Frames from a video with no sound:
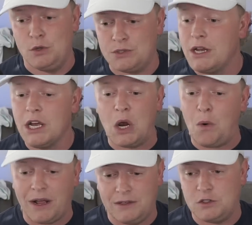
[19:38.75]
used
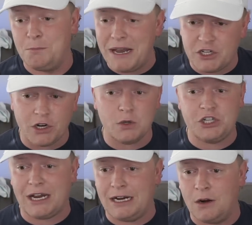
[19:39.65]
correctly. So make sure to go
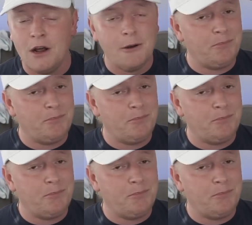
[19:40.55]
check it out.